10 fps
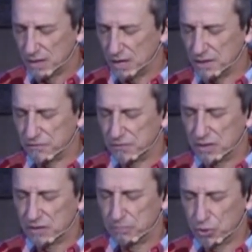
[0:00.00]
and of
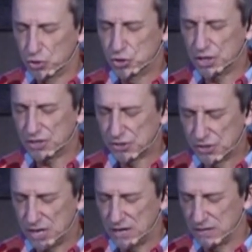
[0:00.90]
purging
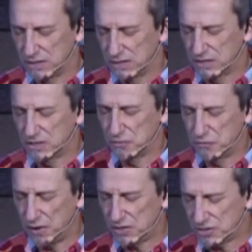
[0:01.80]
sin and
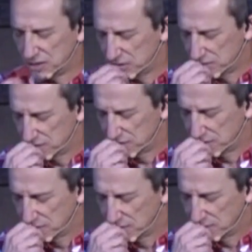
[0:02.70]
confessing
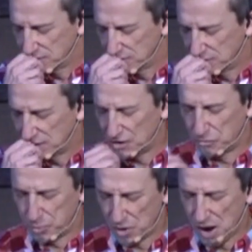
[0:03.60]
and
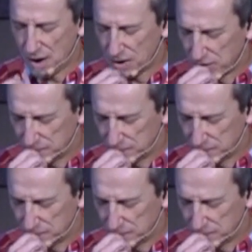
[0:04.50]
of prayer.